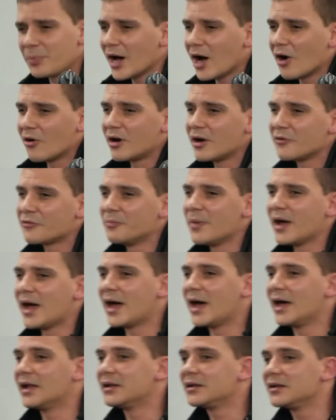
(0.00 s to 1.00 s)
power of
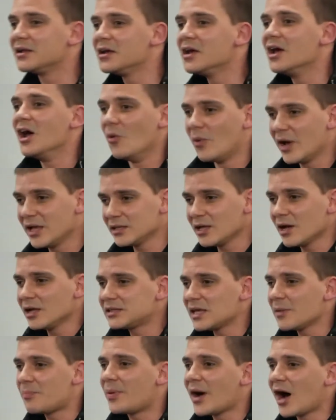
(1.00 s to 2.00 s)
man. We want
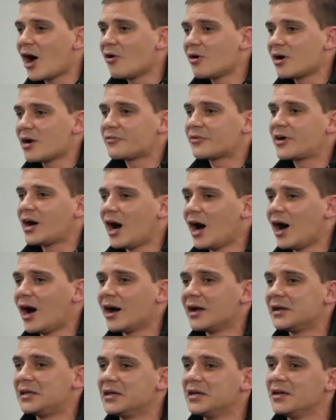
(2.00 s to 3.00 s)
the power of
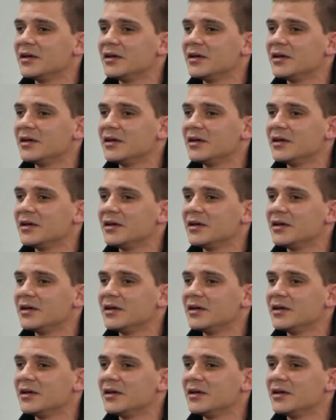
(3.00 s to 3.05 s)
God.